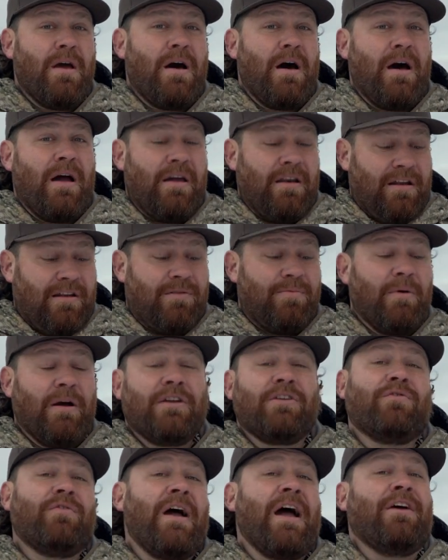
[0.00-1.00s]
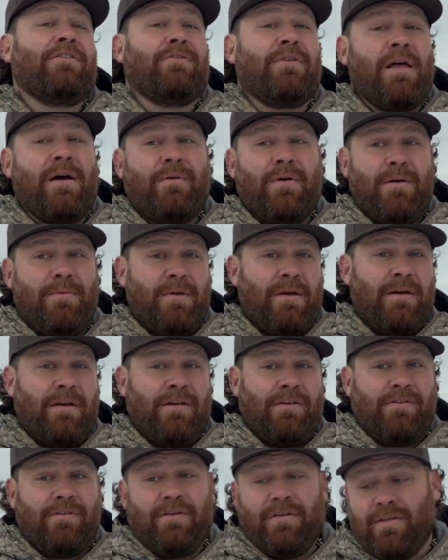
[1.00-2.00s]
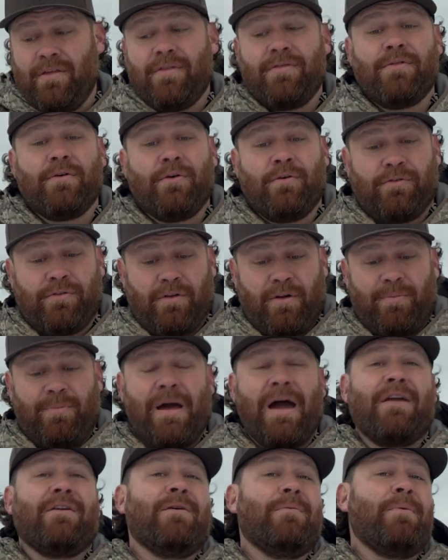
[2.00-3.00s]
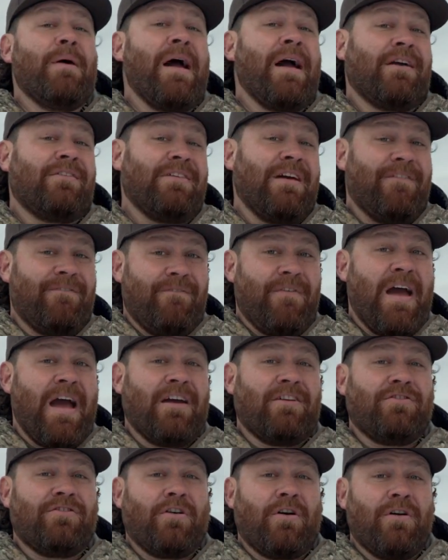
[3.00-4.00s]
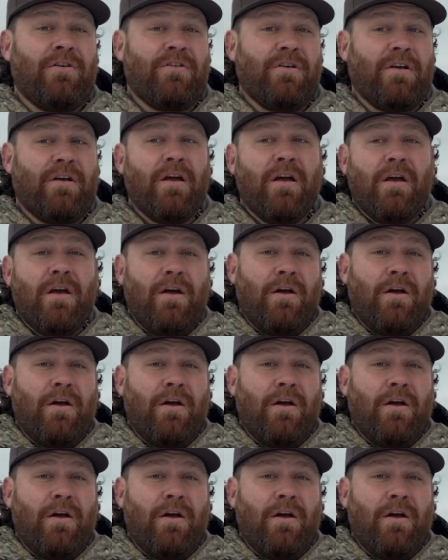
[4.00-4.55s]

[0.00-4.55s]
Uh, and it's much faster that way because those little battery packs have fast charging,